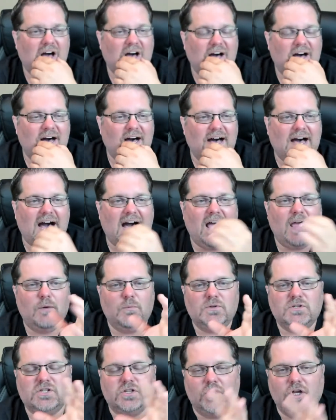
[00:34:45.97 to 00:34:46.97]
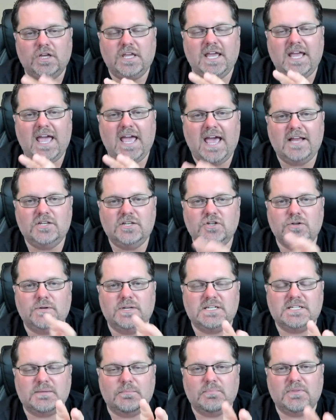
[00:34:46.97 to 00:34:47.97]
I was looking at
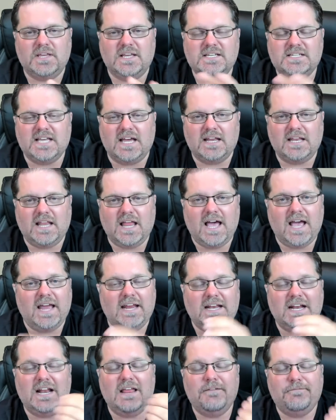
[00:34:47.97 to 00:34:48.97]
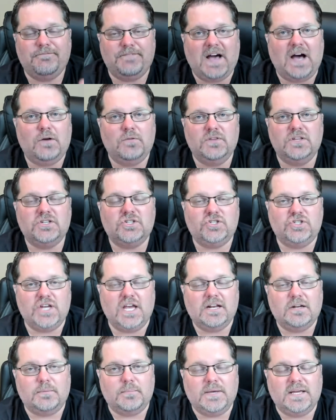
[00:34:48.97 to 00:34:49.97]
doing some things online, and I found this
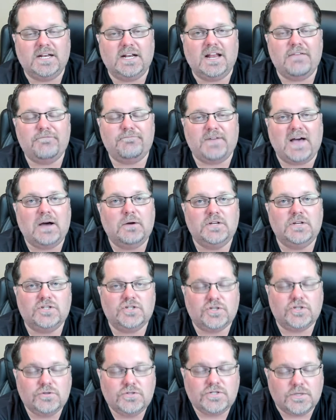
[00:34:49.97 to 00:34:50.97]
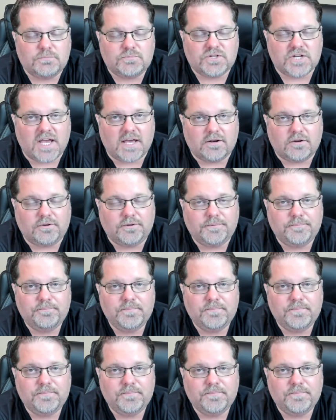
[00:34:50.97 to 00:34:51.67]
gentleman, and I found his YouTube channel.